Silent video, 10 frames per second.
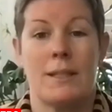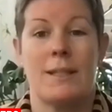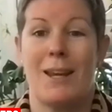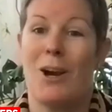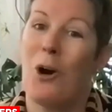
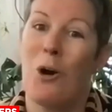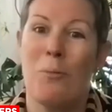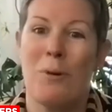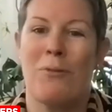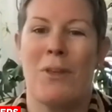tells
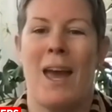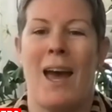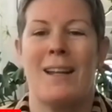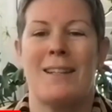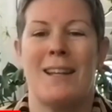Western Mass
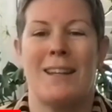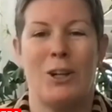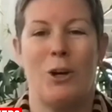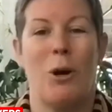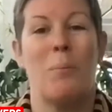News that
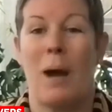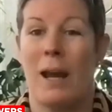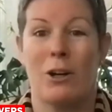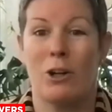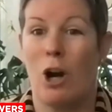Holyoke Public
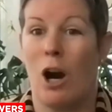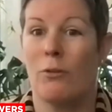Schools,